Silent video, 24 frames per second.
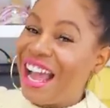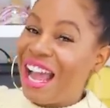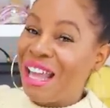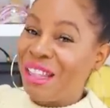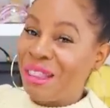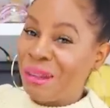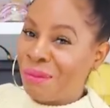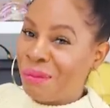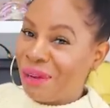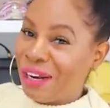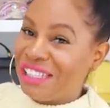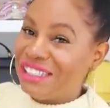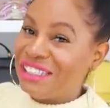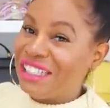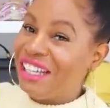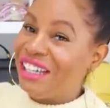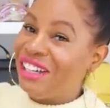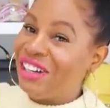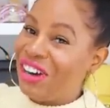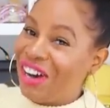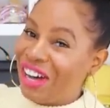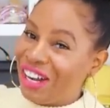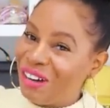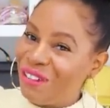at the price I
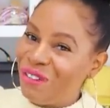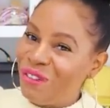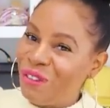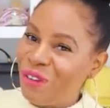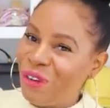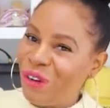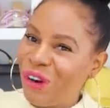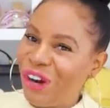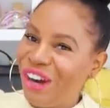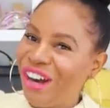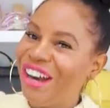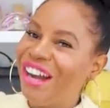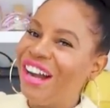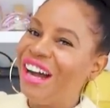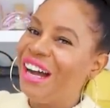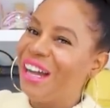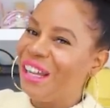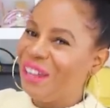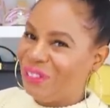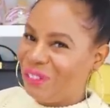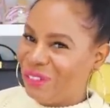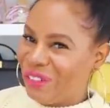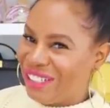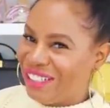got it for,
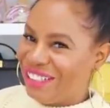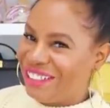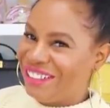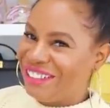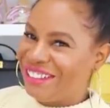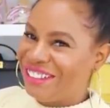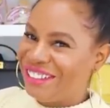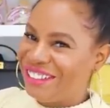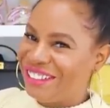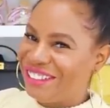I would.